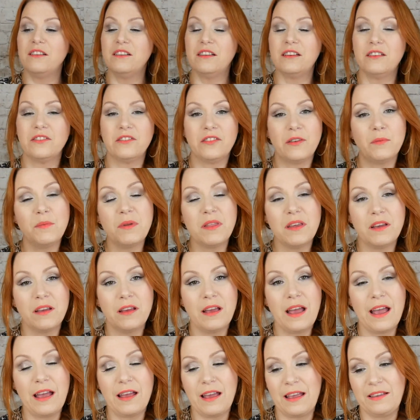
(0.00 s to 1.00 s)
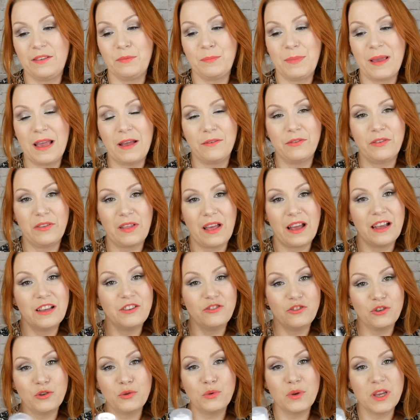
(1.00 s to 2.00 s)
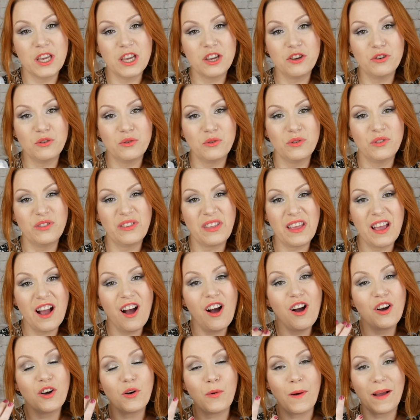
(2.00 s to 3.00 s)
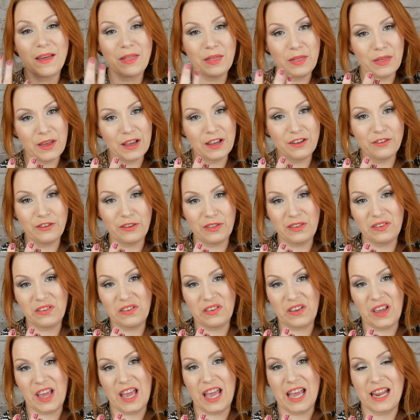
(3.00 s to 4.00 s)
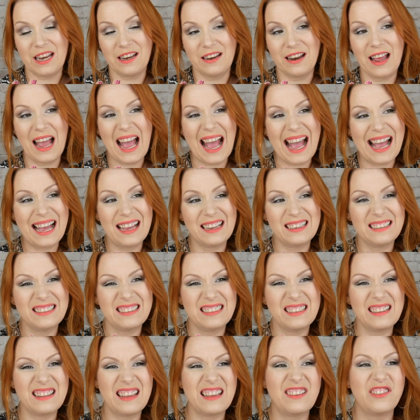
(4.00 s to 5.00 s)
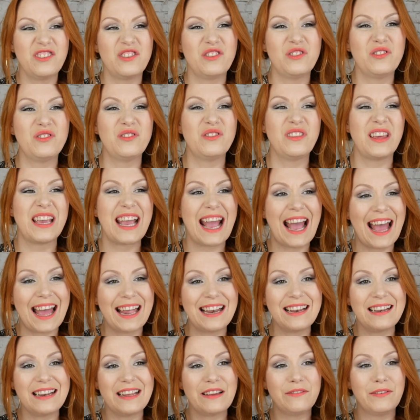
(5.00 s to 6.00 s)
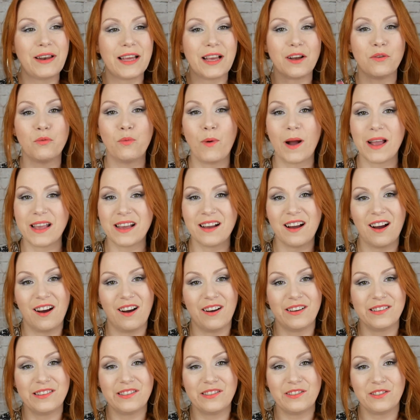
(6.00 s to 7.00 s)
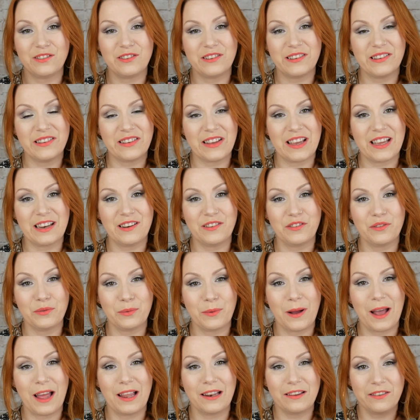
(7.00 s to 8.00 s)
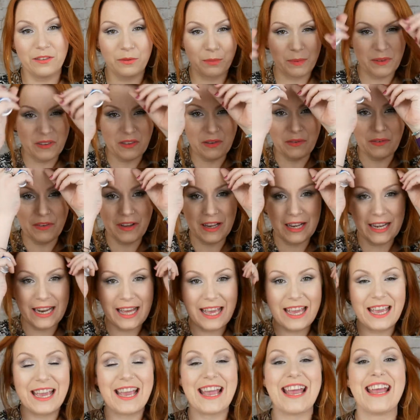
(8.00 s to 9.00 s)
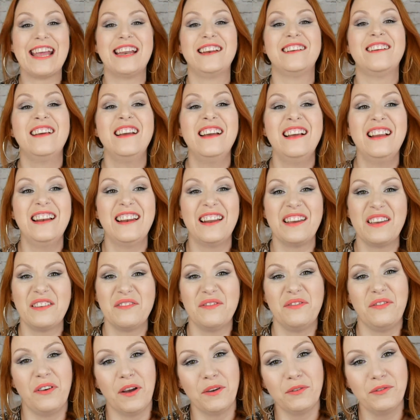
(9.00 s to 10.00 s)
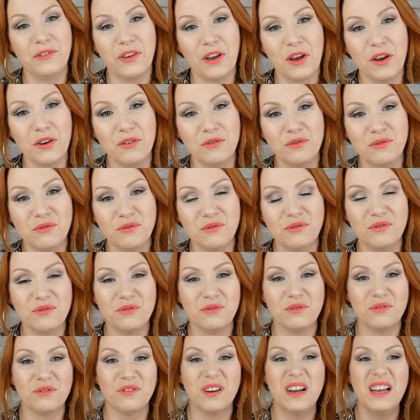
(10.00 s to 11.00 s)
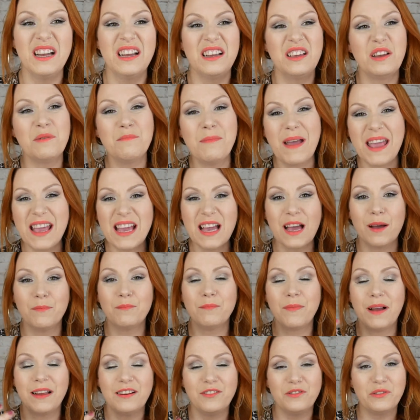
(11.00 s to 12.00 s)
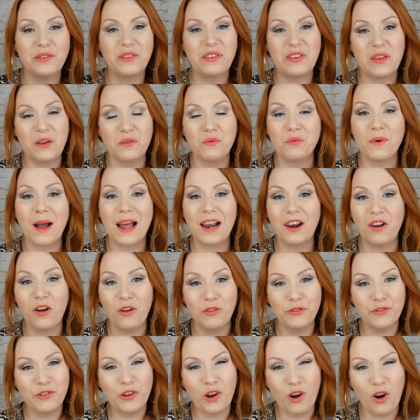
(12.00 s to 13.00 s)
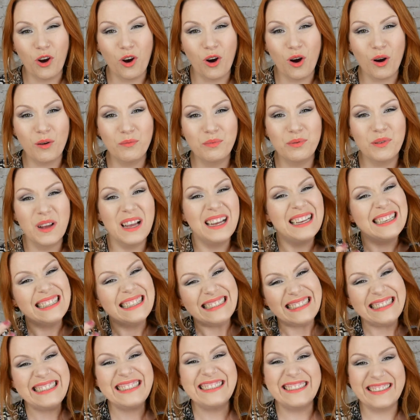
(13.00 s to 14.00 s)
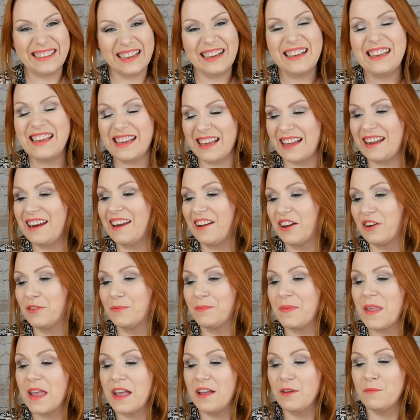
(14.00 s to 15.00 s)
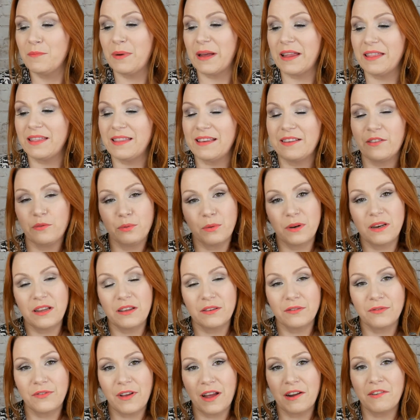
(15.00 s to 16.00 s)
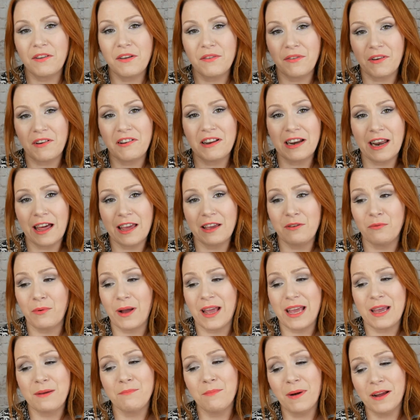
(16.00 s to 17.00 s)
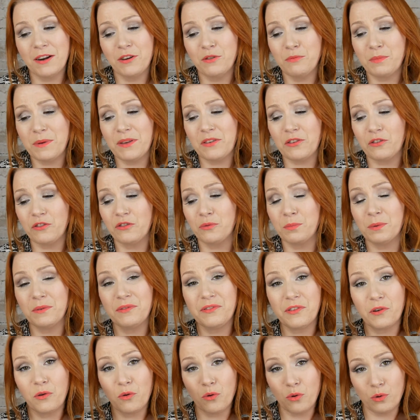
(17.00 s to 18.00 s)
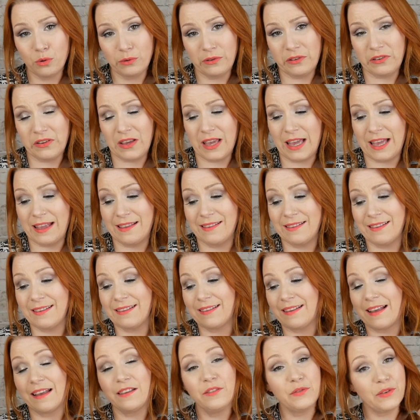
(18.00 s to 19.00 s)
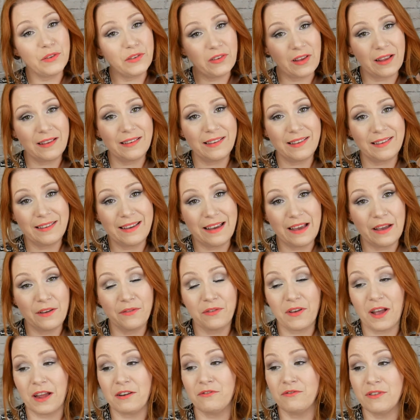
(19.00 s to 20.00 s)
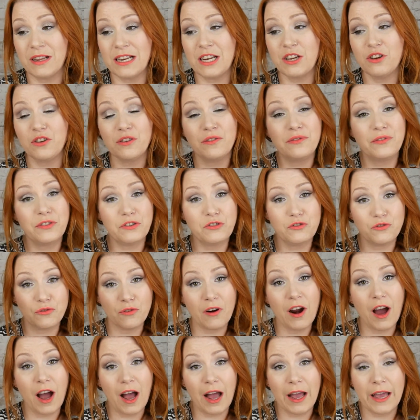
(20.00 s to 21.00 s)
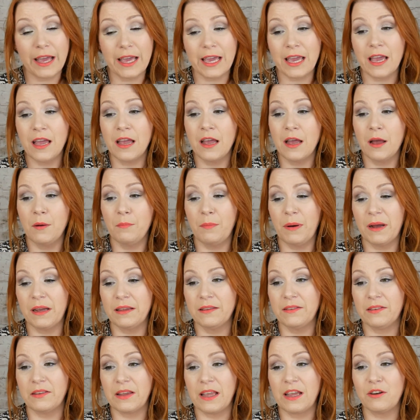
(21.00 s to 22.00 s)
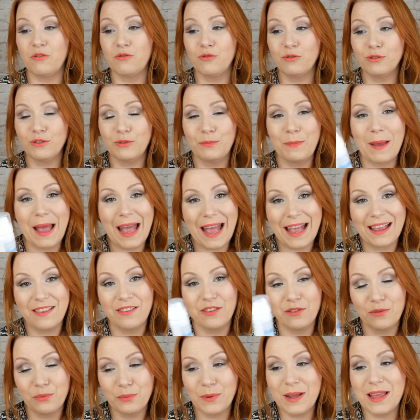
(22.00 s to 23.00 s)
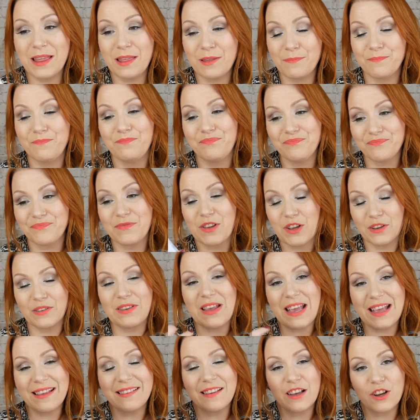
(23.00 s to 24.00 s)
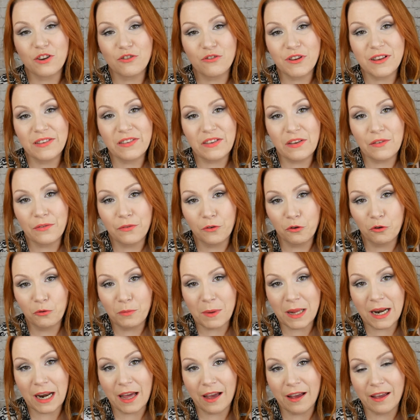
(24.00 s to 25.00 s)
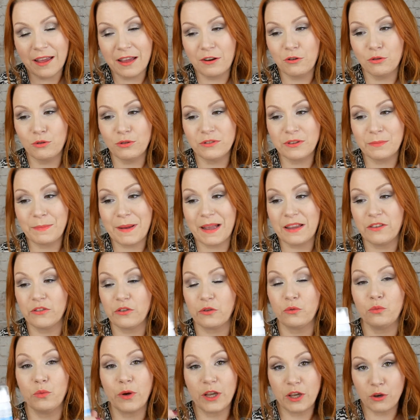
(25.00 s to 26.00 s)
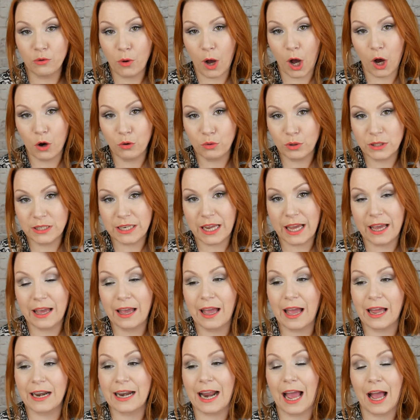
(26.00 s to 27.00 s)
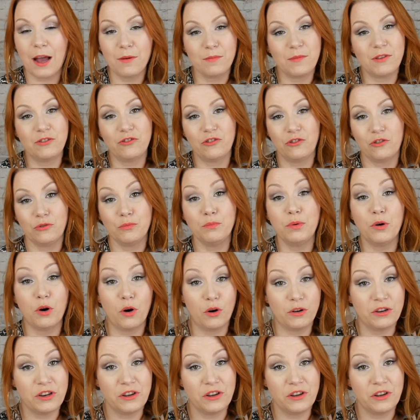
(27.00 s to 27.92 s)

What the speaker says: you know, some of the SPFs that I do use, they are quite thick to the skin, and they can leave like a white cast on your skin as well, specifically in like photos, or your makeup might not sit well on top, you know. But this one is very, very lightweight. It might not be suitable for all skins. It says for sensitive and really good for dry, but it all depends because it is a greasy formula, it all depends on where you hold it and how much you put